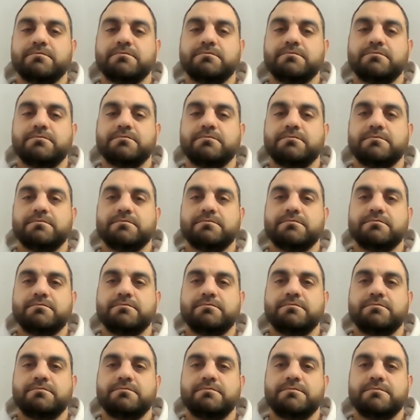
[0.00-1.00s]

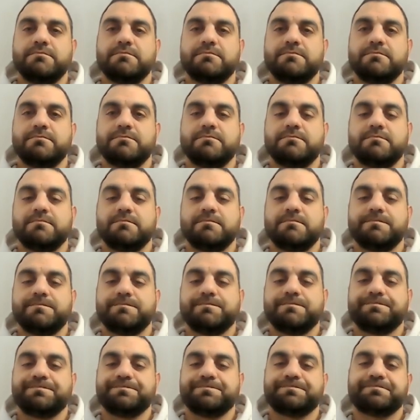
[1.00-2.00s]

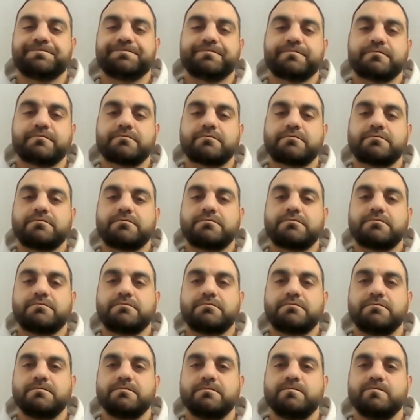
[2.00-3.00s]

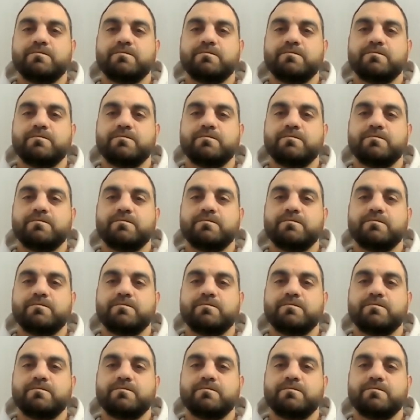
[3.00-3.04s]
No words are spoken by the person on screen.